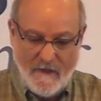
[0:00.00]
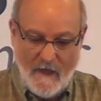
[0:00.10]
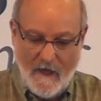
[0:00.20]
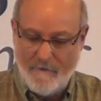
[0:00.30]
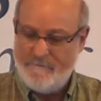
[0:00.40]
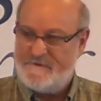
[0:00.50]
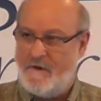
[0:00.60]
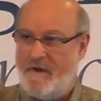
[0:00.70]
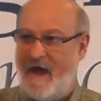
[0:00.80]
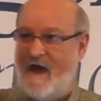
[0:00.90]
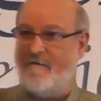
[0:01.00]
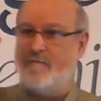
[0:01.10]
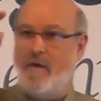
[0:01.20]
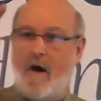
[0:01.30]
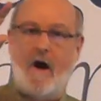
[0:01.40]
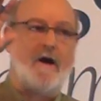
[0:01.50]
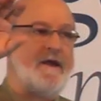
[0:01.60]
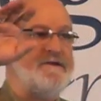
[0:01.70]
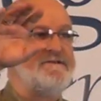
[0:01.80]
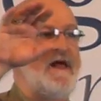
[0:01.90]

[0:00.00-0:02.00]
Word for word: Um, so we have Mark as